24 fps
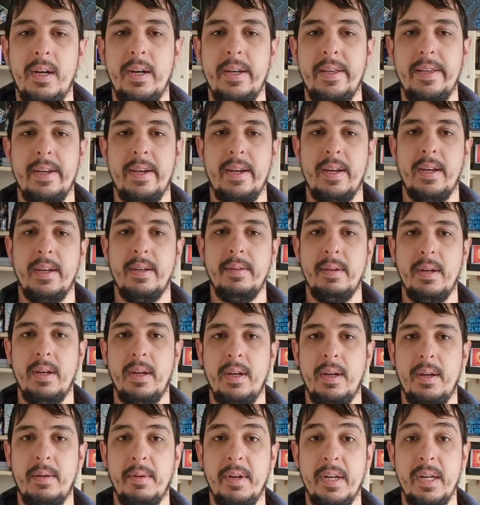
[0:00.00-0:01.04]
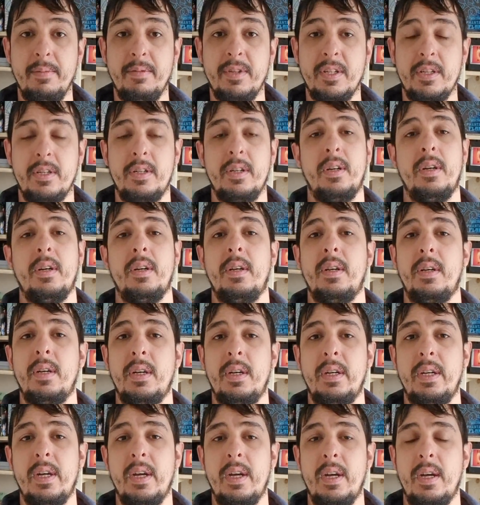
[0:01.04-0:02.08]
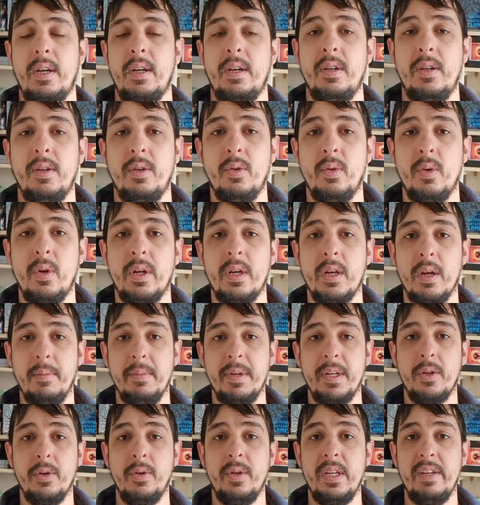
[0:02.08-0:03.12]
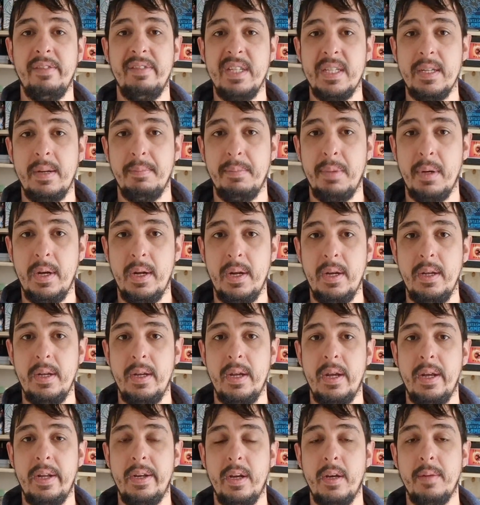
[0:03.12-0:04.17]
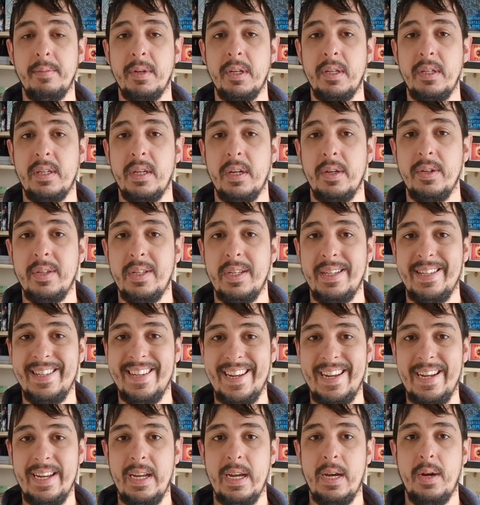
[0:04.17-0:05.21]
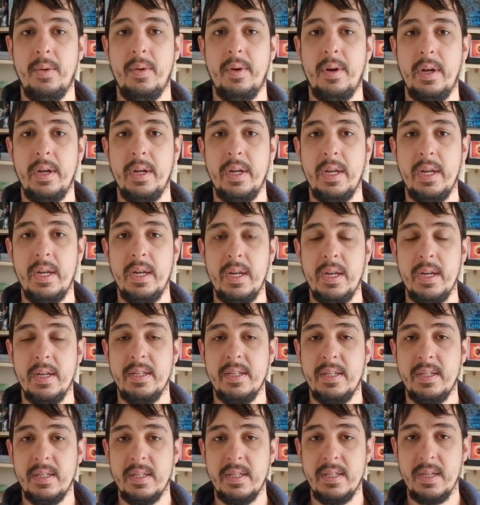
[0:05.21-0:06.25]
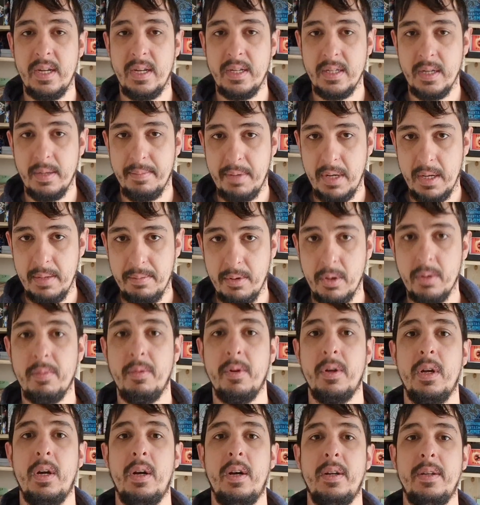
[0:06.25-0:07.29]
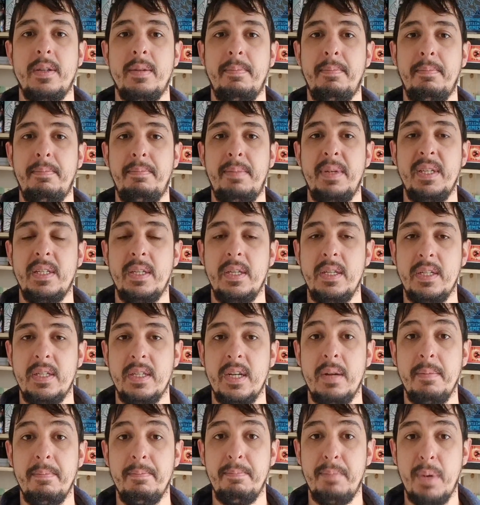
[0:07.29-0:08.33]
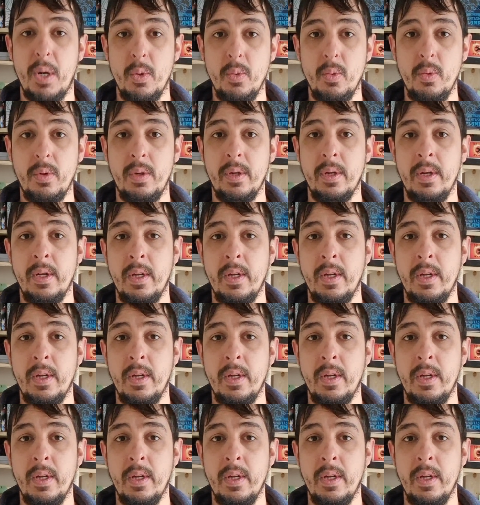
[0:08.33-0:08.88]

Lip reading: Hi there, my name's Scott. I run a company called Eevee's Empire, and I'm going to tell you today how I set up a Pokemon card business and in bulk.